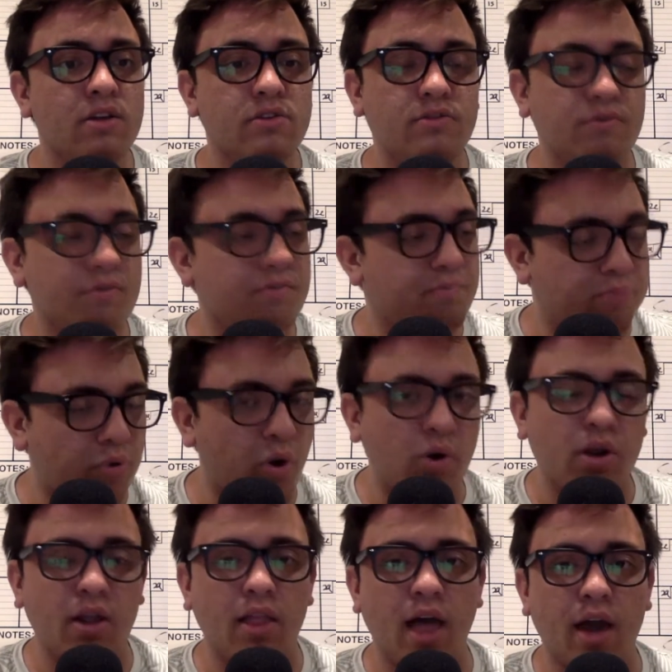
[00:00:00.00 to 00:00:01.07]
broke
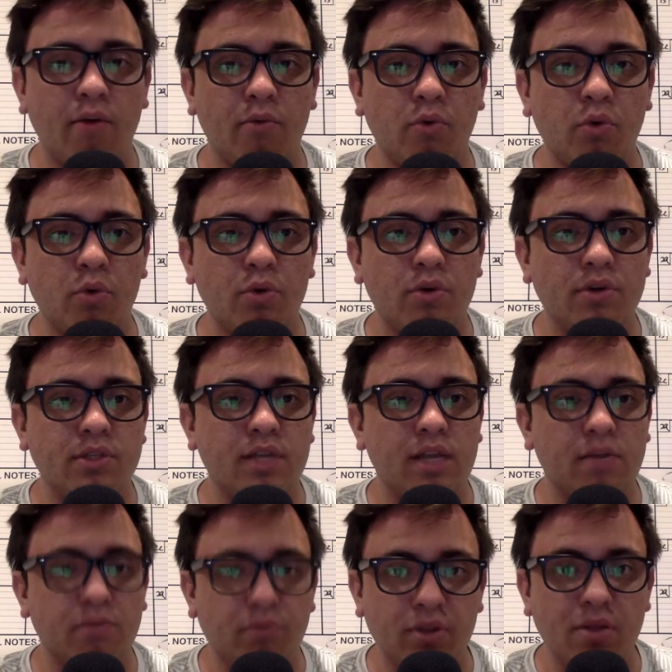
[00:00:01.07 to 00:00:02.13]
a lot of rules and he
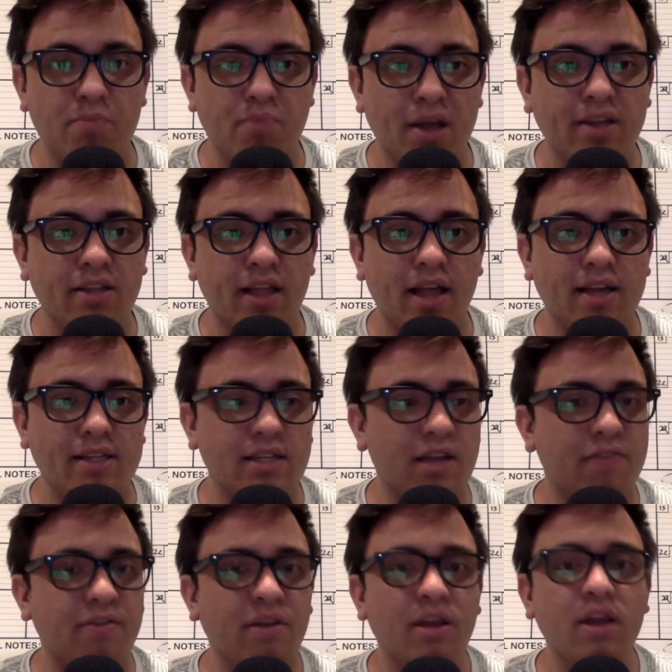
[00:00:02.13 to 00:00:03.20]
really bent a lot of
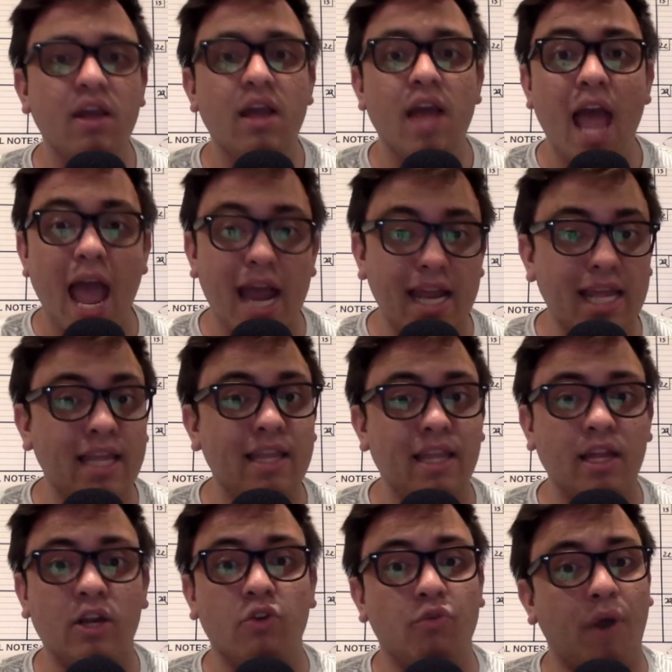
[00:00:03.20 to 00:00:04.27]
stuff. And he did a
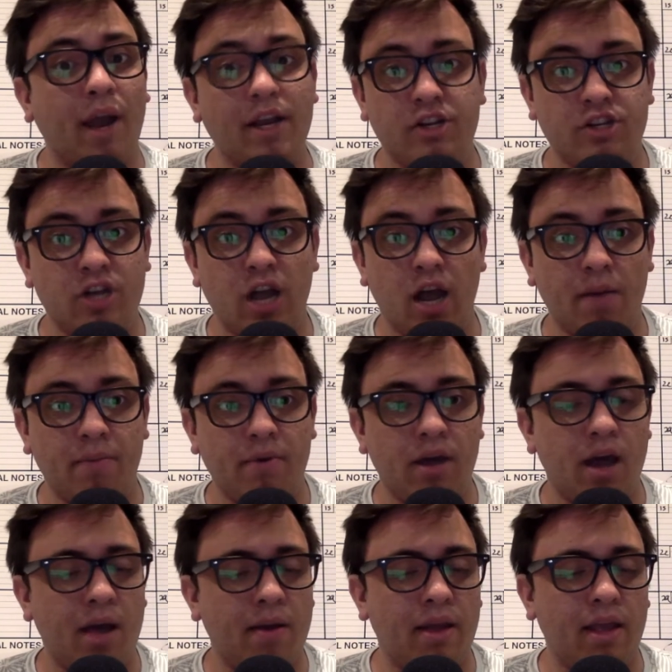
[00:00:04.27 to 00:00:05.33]
great job
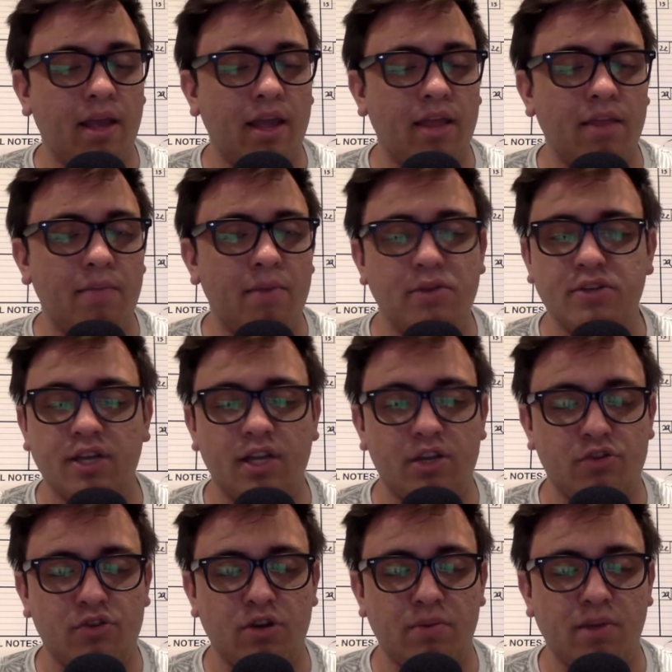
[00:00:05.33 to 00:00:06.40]
uh, in the music
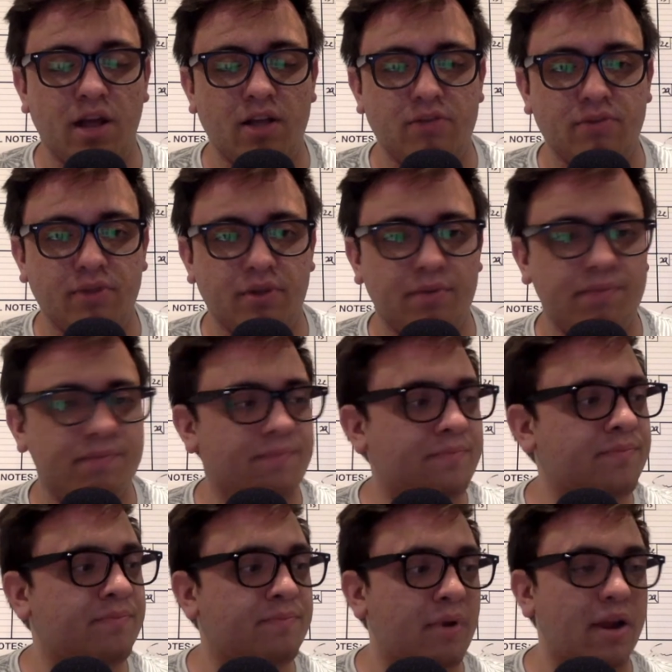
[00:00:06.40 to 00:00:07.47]
industry, to be honest with you.
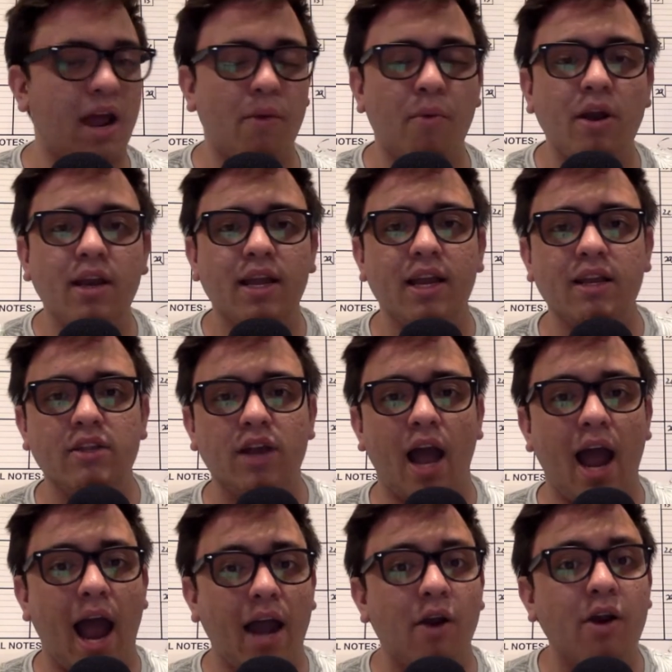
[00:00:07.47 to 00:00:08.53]
But I wanted to get
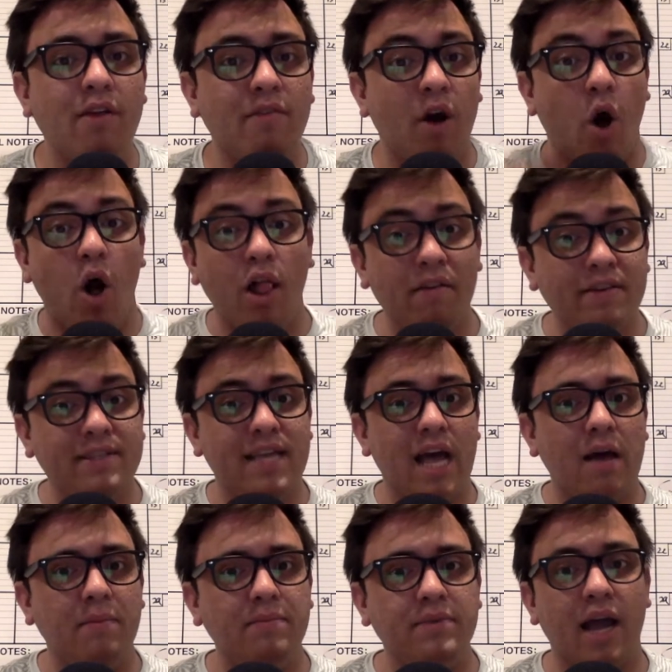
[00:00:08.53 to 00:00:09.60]
into. I don't have all of his
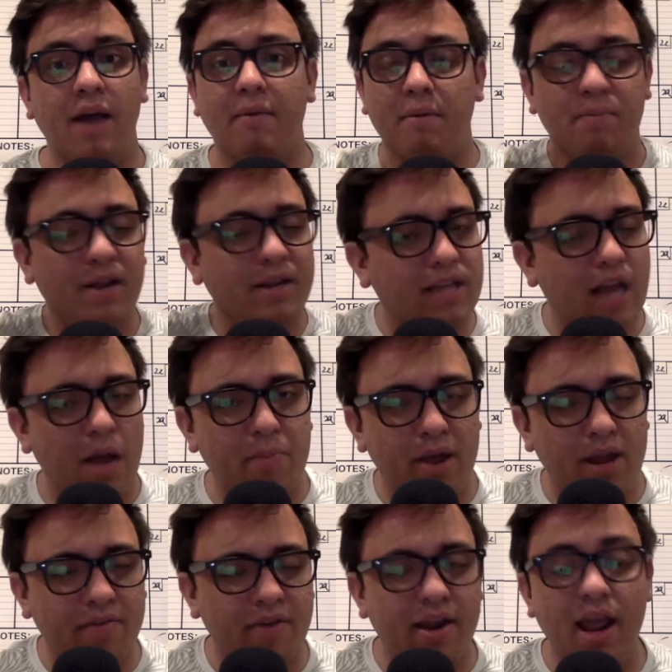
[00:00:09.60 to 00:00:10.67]
albums. I'm a big Tom
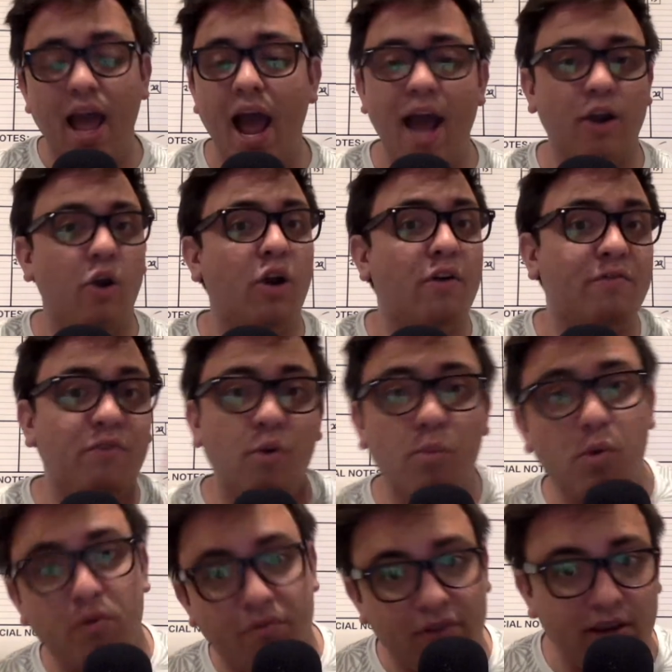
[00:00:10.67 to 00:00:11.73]
Petty fan. I don't have Full
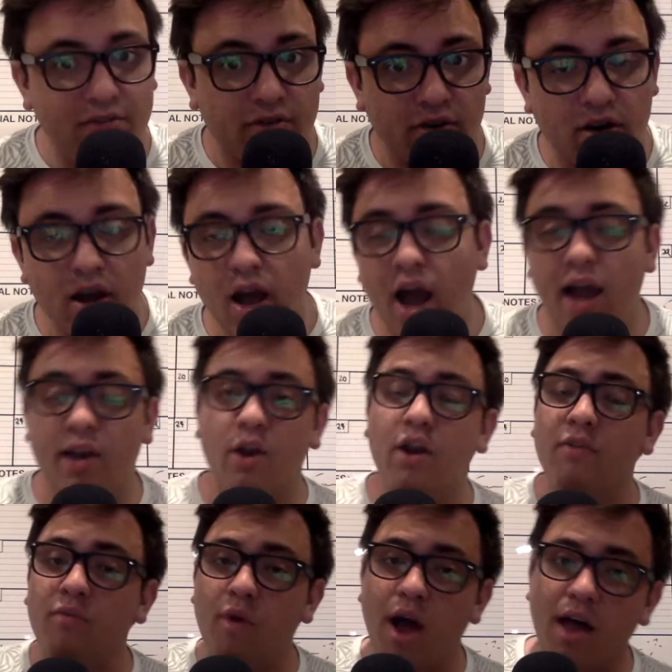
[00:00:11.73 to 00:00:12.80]
Moon Fever. I don't
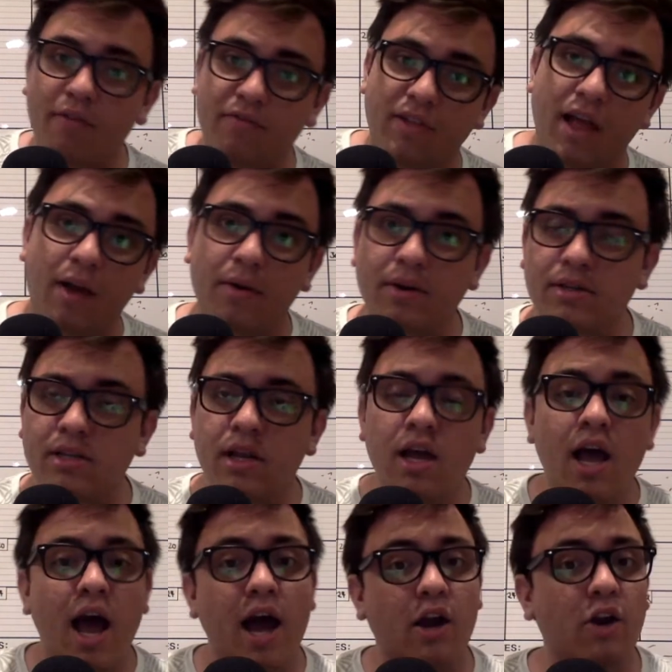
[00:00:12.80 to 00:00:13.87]
have Wildflowers.
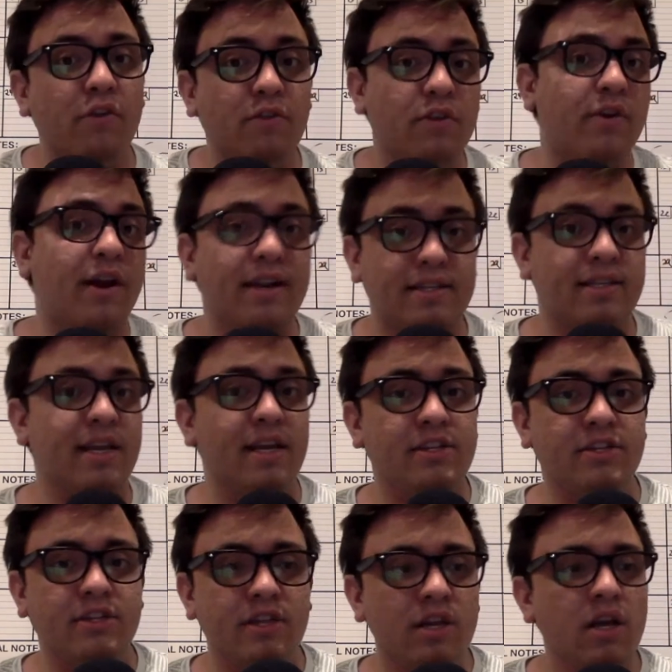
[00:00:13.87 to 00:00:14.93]
I don't have their greatest
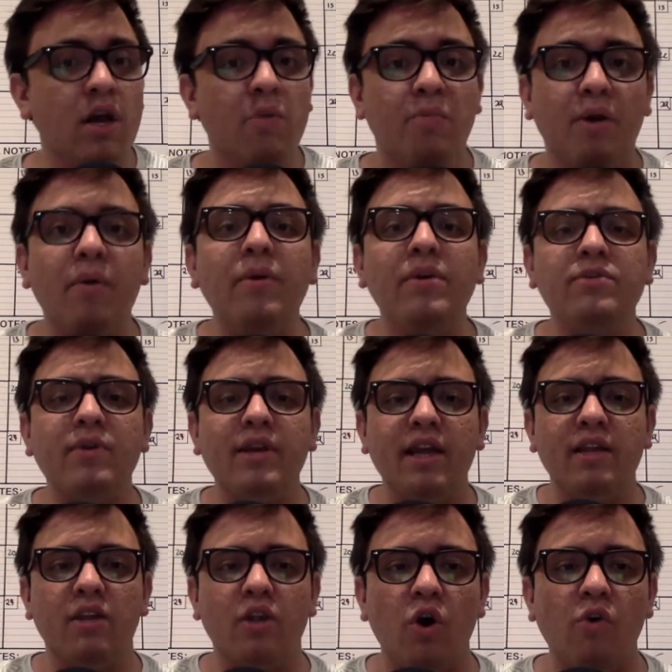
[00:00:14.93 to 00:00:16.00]
hits. But I just want to get
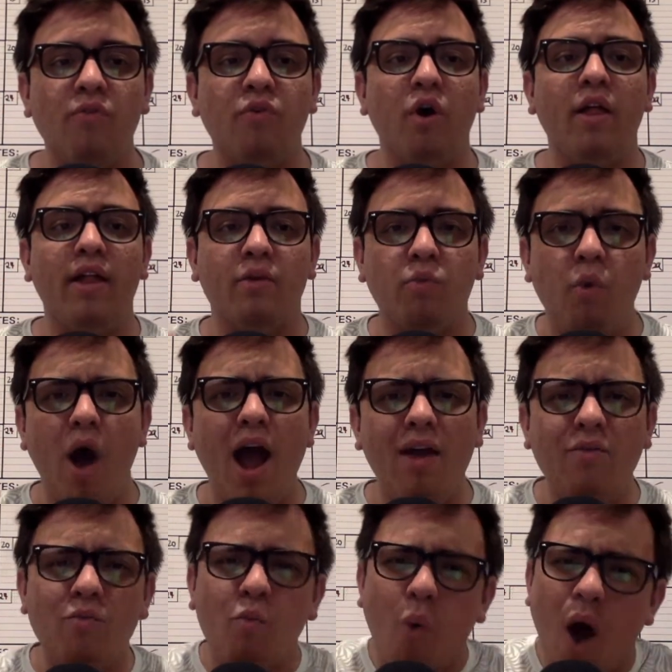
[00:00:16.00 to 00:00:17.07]
into the overall, like why
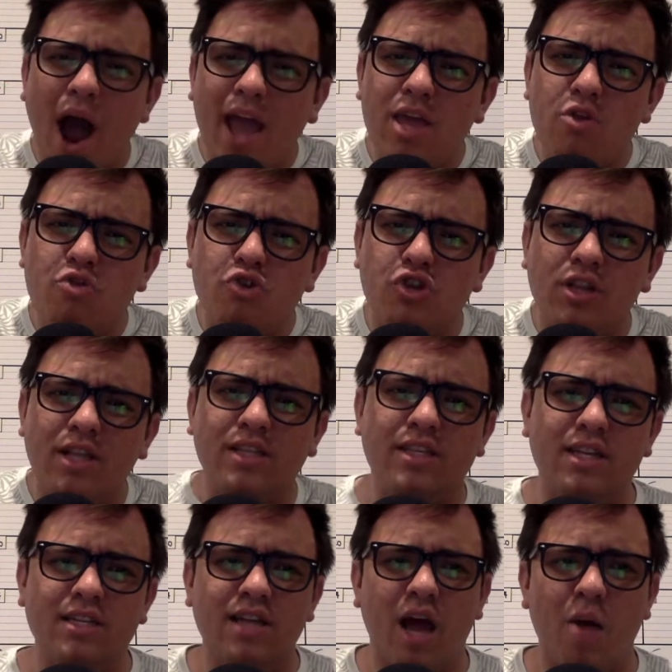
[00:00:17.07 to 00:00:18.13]
why you should listen
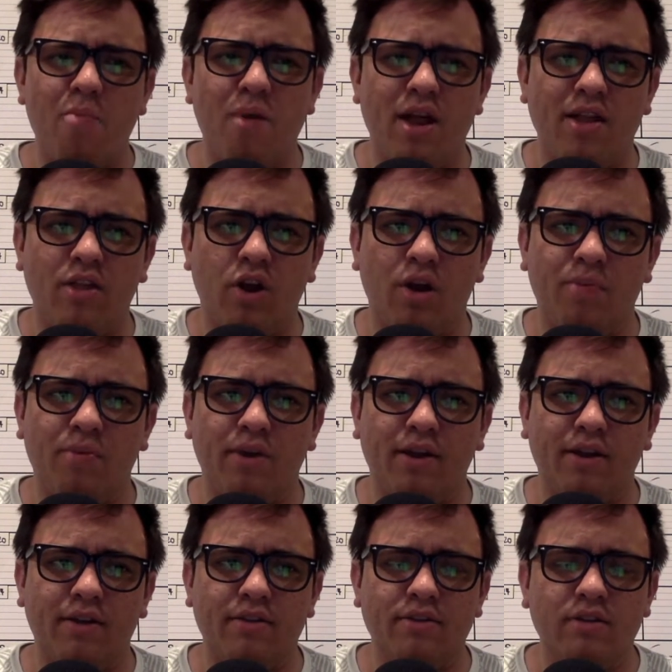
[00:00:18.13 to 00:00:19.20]
to Tom Petty and the
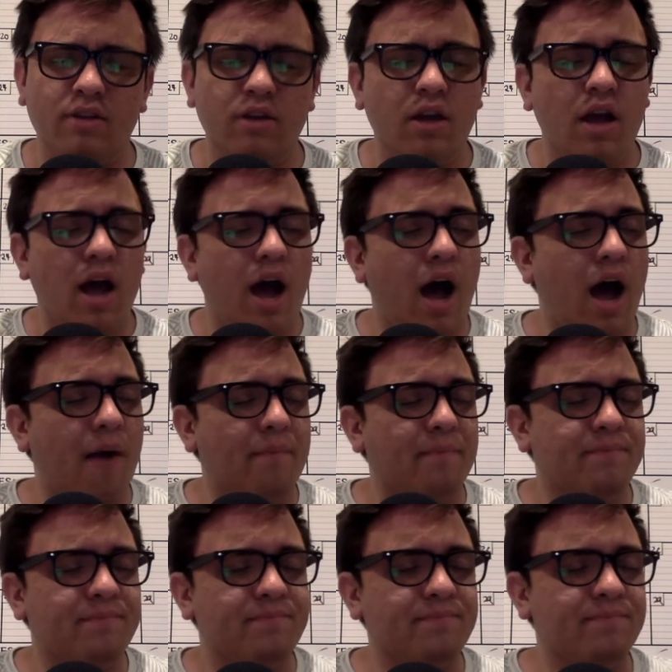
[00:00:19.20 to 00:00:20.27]
Heartbreakers. Um,
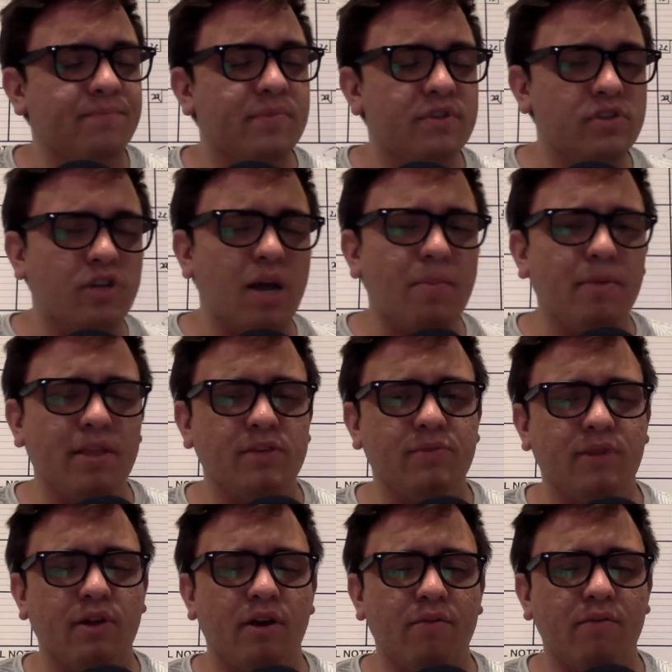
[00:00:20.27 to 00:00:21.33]
so a couple things
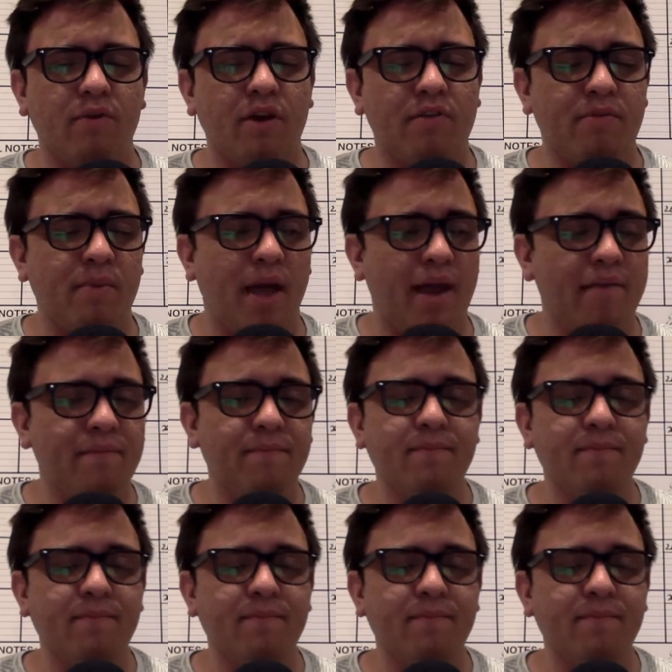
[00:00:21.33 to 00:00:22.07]
really right off the bat.